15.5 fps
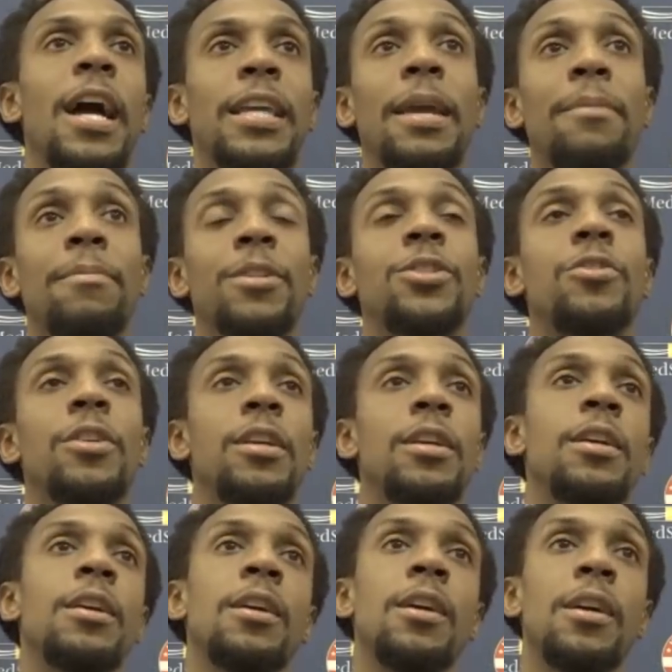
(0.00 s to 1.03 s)
chemistry
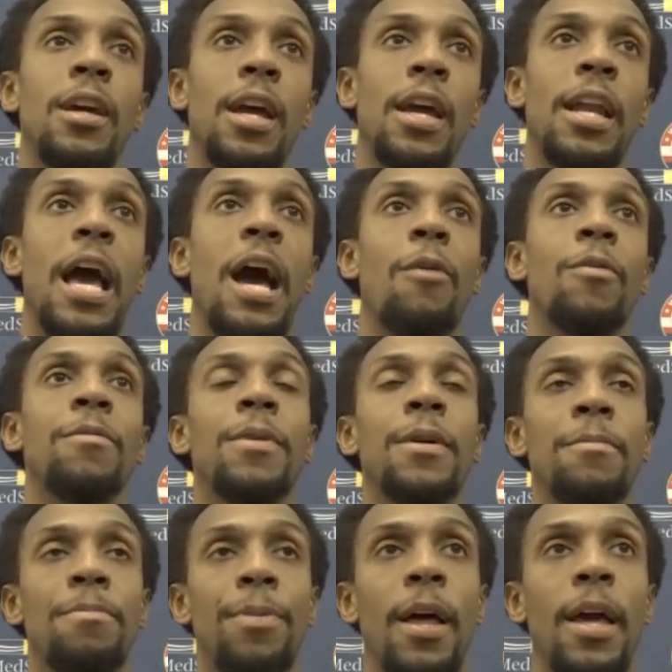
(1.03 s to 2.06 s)
and how we've
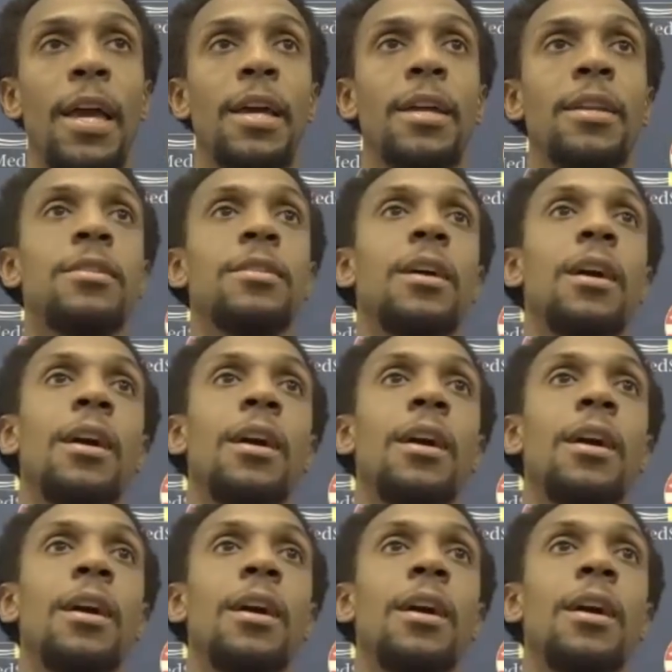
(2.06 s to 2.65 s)
been playing,